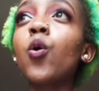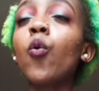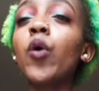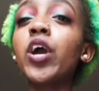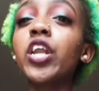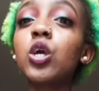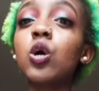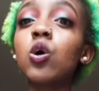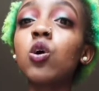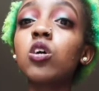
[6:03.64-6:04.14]
when
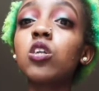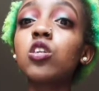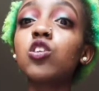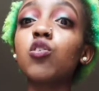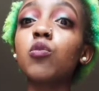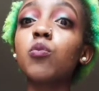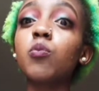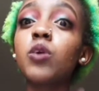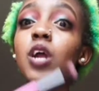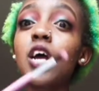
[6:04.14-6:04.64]
you hold
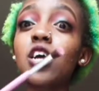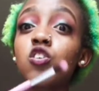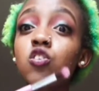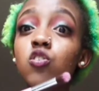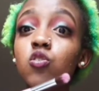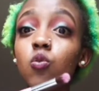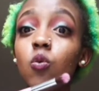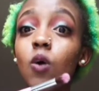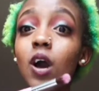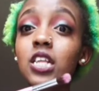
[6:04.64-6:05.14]
your brush
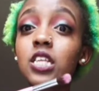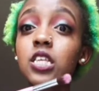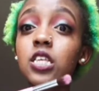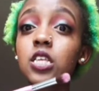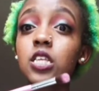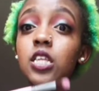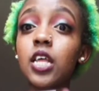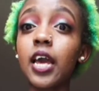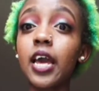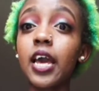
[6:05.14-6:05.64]
towards
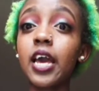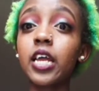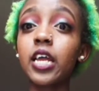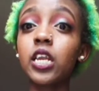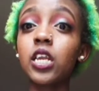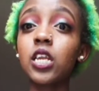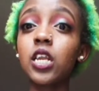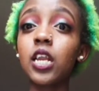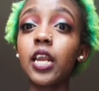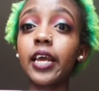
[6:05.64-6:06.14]
the
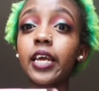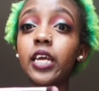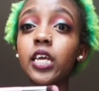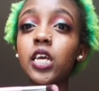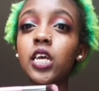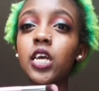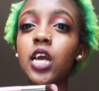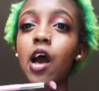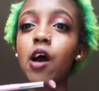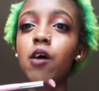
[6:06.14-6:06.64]
end, like
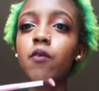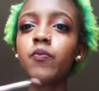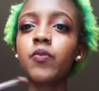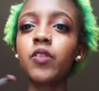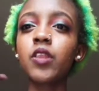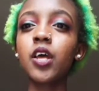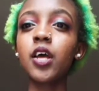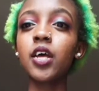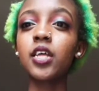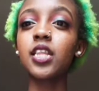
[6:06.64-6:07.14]
here,
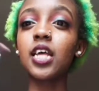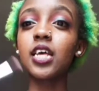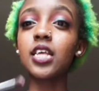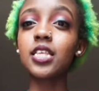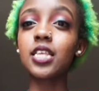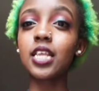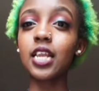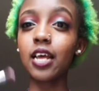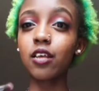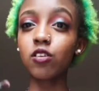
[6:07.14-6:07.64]
there
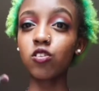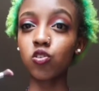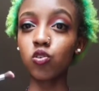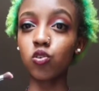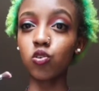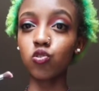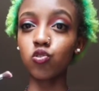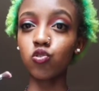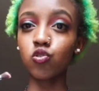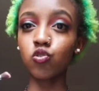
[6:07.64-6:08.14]
is less
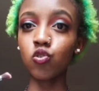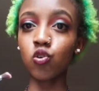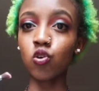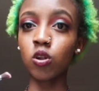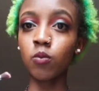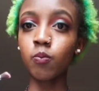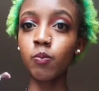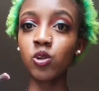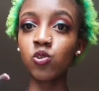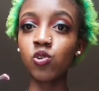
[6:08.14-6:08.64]
control,
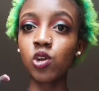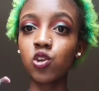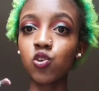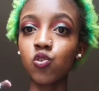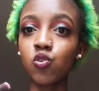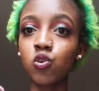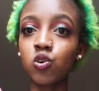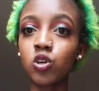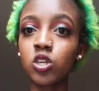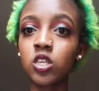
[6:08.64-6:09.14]
but when you
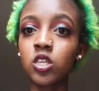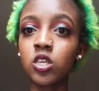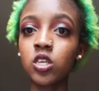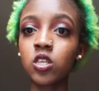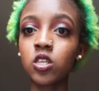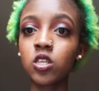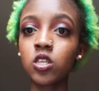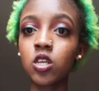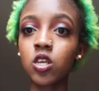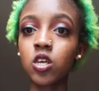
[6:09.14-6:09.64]
hold
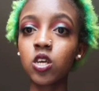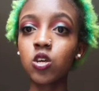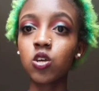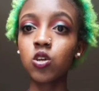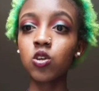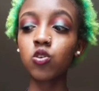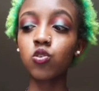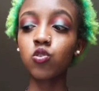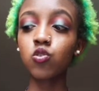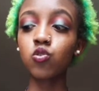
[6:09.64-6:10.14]
it
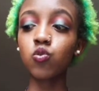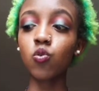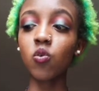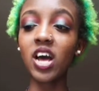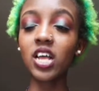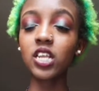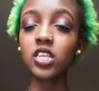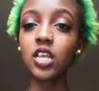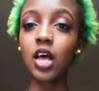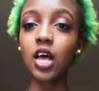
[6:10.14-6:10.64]

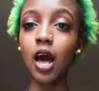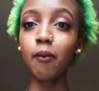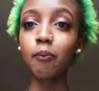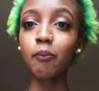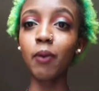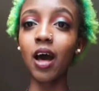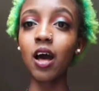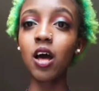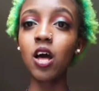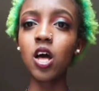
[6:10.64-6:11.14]
towards
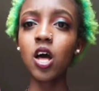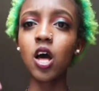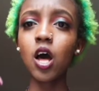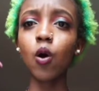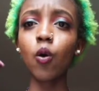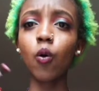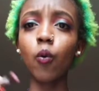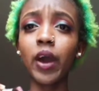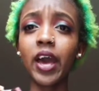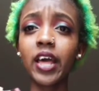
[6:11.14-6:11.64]
upper,
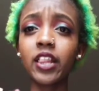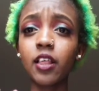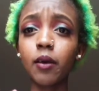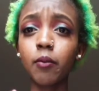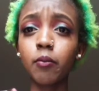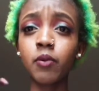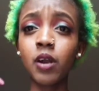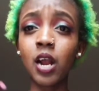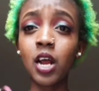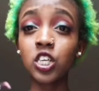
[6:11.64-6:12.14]
where the
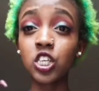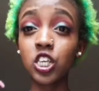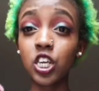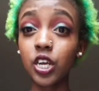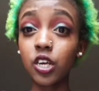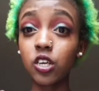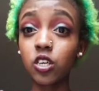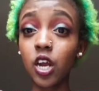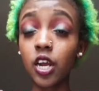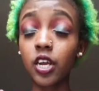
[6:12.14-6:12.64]
brush
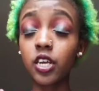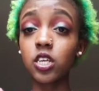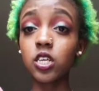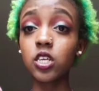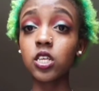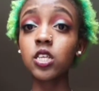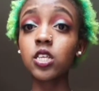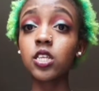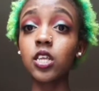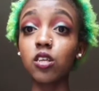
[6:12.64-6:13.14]
area
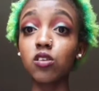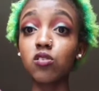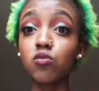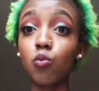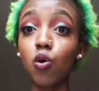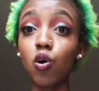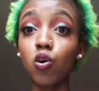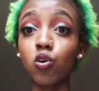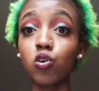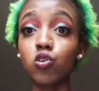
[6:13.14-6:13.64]
is, there is
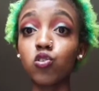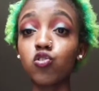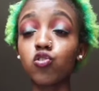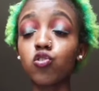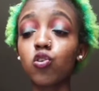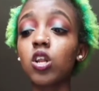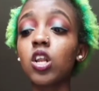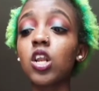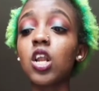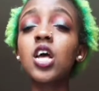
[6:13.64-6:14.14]
more
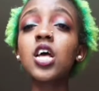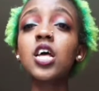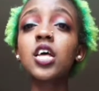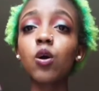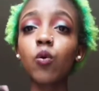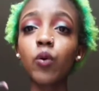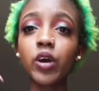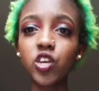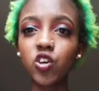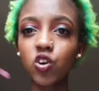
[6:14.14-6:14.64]
control.
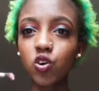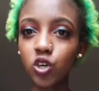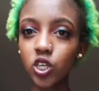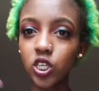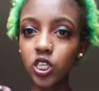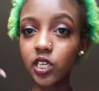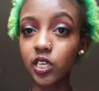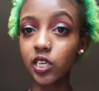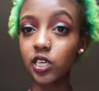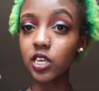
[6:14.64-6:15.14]
When you're
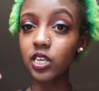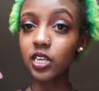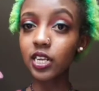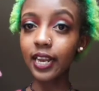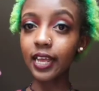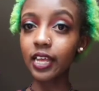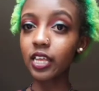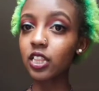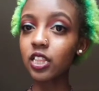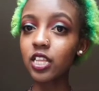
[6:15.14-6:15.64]
holding it
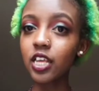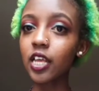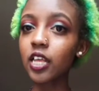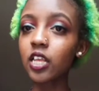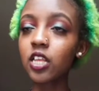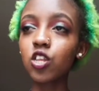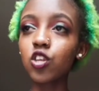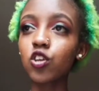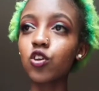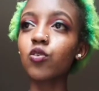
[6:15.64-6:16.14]
like
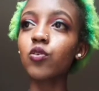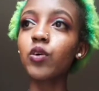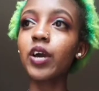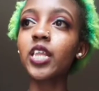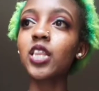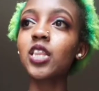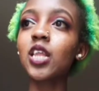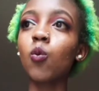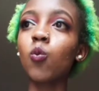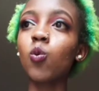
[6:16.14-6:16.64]
this, you
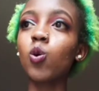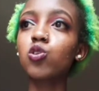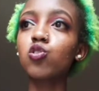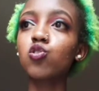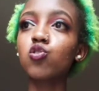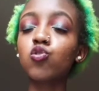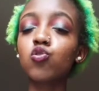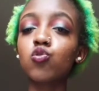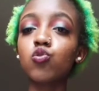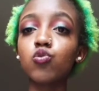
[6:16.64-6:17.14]
either
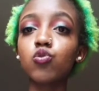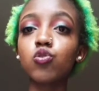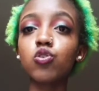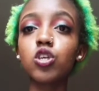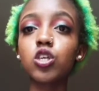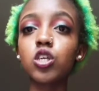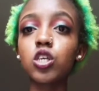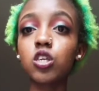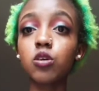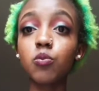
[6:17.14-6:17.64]
want to
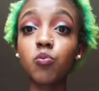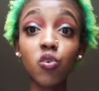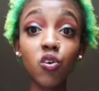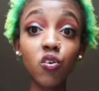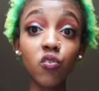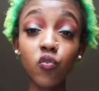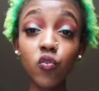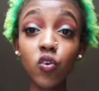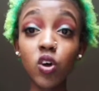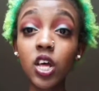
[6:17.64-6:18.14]

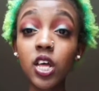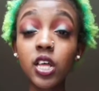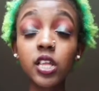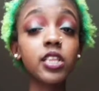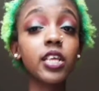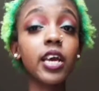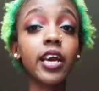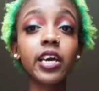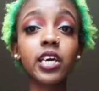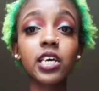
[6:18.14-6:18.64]
remove
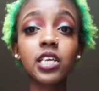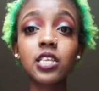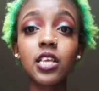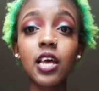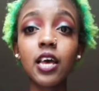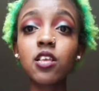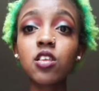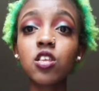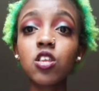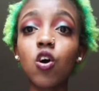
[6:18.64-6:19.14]
the
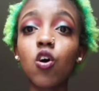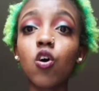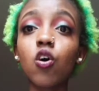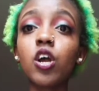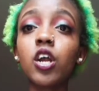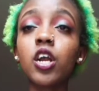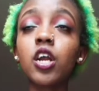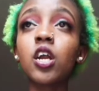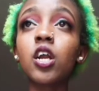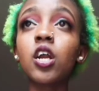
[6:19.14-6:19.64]
excess
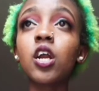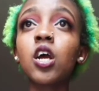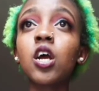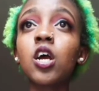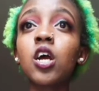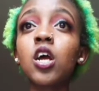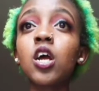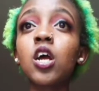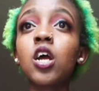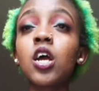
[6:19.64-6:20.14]
or,
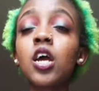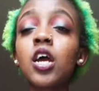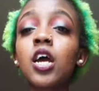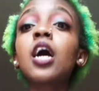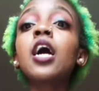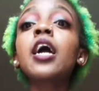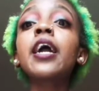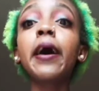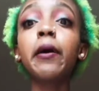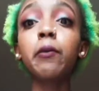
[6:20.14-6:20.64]

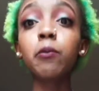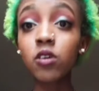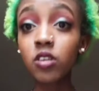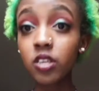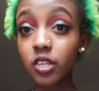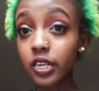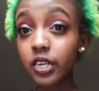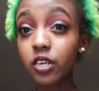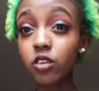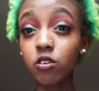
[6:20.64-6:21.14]
yeah,
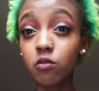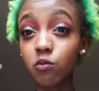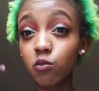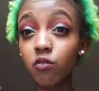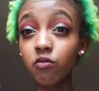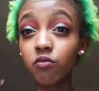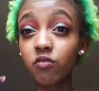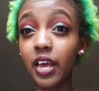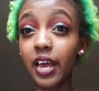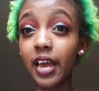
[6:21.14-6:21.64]
mostly
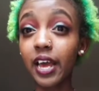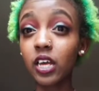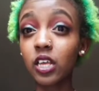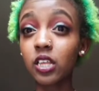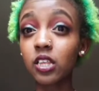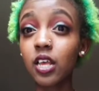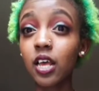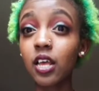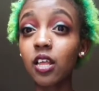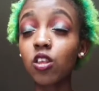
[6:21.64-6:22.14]
remove the
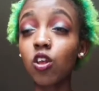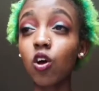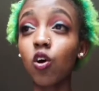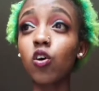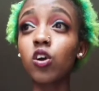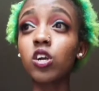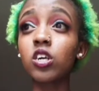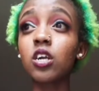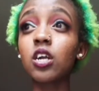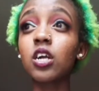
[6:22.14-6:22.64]
excess
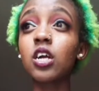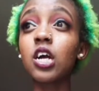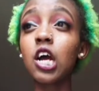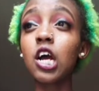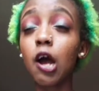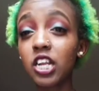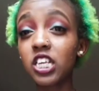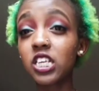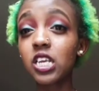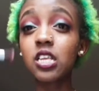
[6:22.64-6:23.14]
or
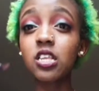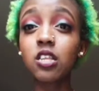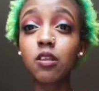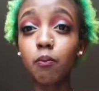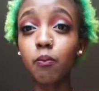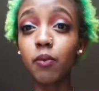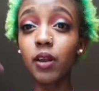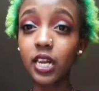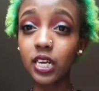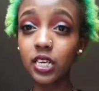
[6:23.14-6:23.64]
just
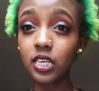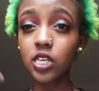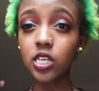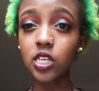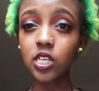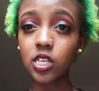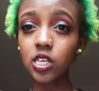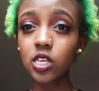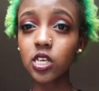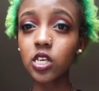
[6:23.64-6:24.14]
blend
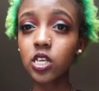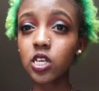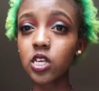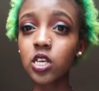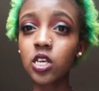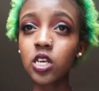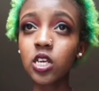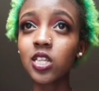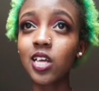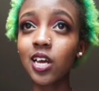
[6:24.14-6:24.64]
it
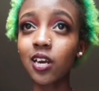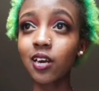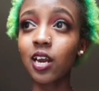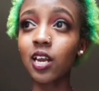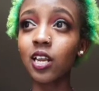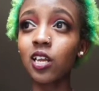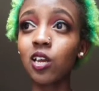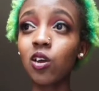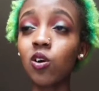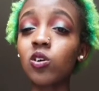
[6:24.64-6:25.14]
in
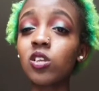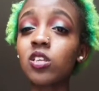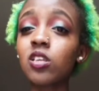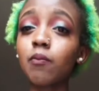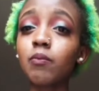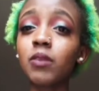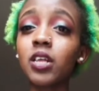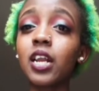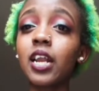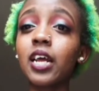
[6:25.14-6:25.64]
thoroughly or
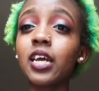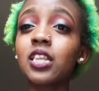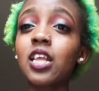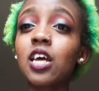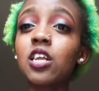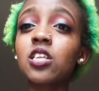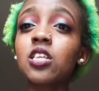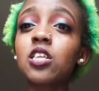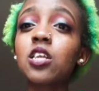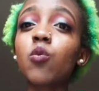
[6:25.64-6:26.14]
something like that.
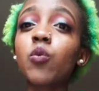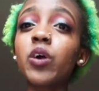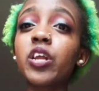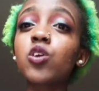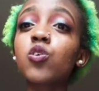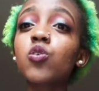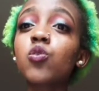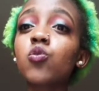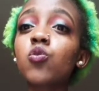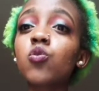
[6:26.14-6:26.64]
When
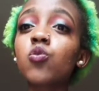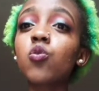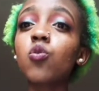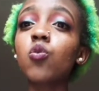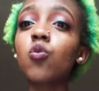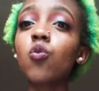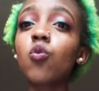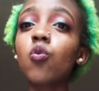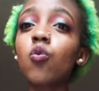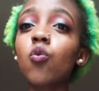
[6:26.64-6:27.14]
you
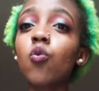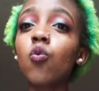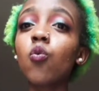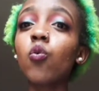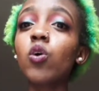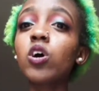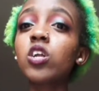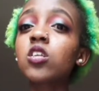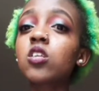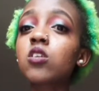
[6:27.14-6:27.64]

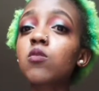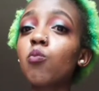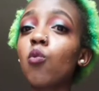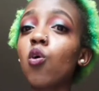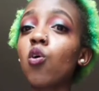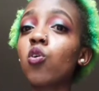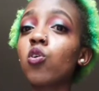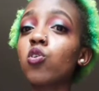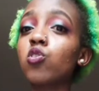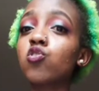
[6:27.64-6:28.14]
want
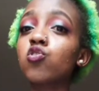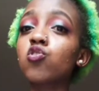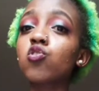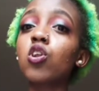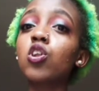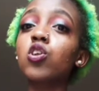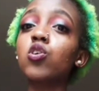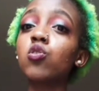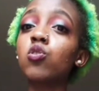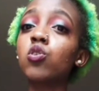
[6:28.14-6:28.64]
more control,
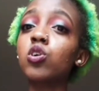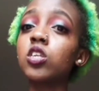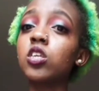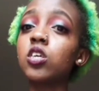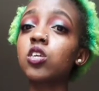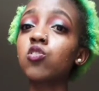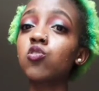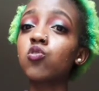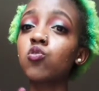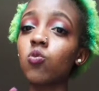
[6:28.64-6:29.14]
you hold
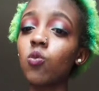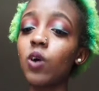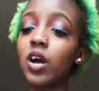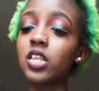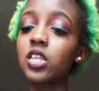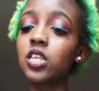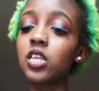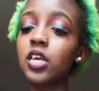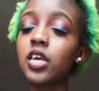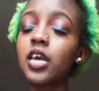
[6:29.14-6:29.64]
it
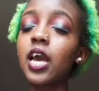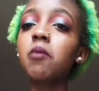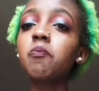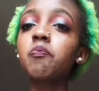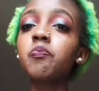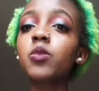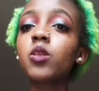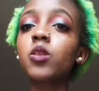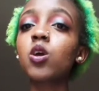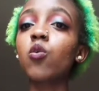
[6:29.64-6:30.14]
towards here.
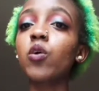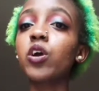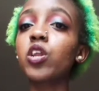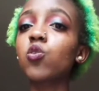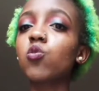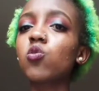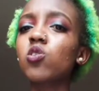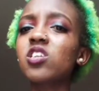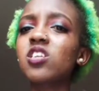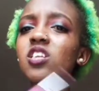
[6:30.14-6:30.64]
When you
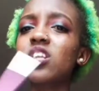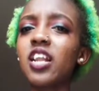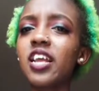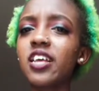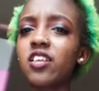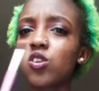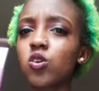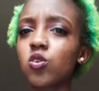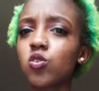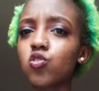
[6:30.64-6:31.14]
want
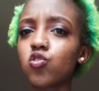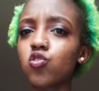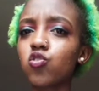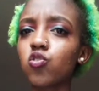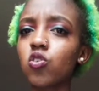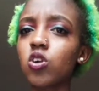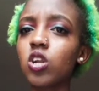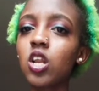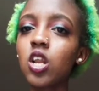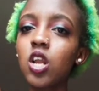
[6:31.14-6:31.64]
less
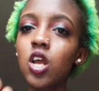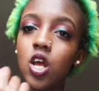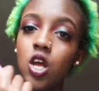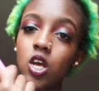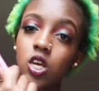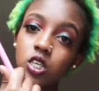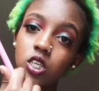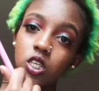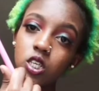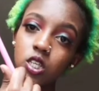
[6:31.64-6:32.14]
control,
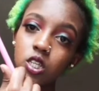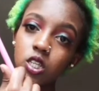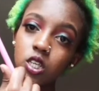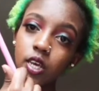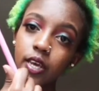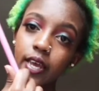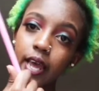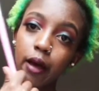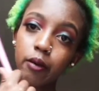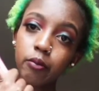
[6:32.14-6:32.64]
just
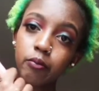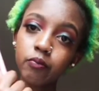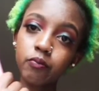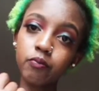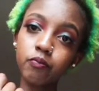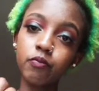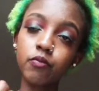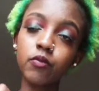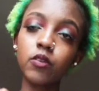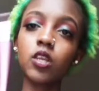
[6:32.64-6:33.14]
here,
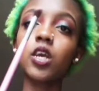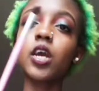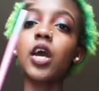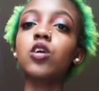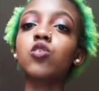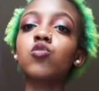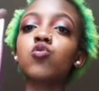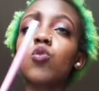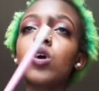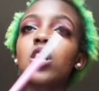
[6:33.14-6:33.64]
yeah,
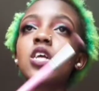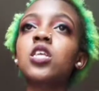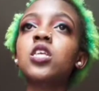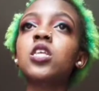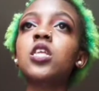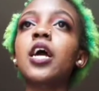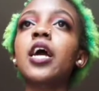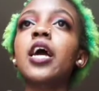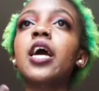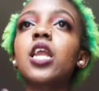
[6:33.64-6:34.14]
towards
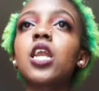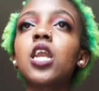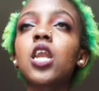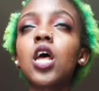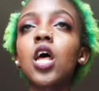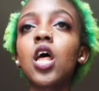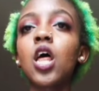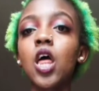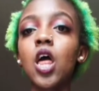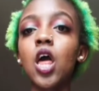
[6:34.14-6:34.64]
the end.
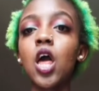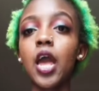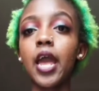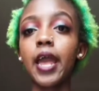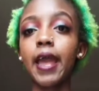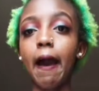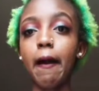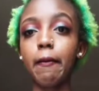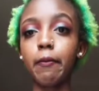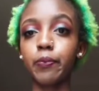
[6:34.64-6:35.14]

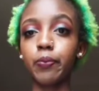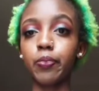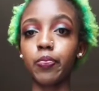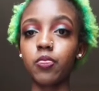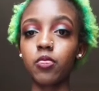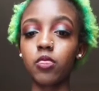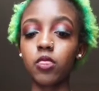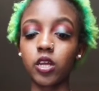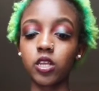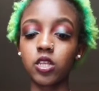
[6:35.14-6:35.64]
Yeah,
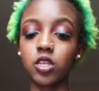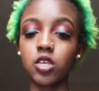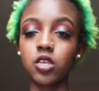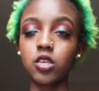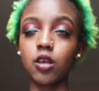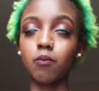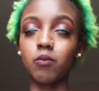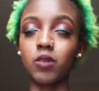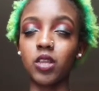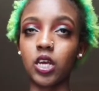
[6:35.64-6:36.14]
that's
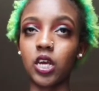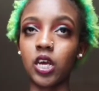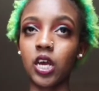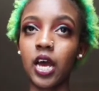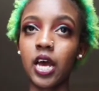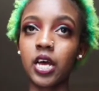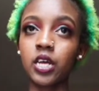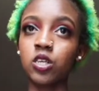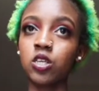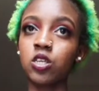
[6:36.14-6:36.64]
something
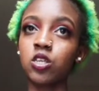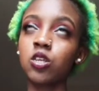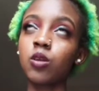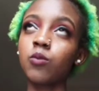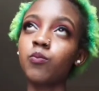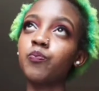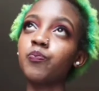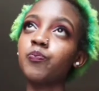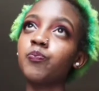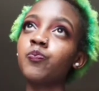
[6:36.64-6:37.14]
else.
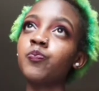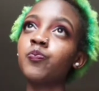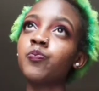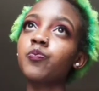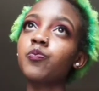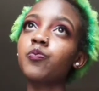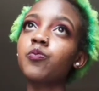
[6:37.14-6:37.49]
Mm.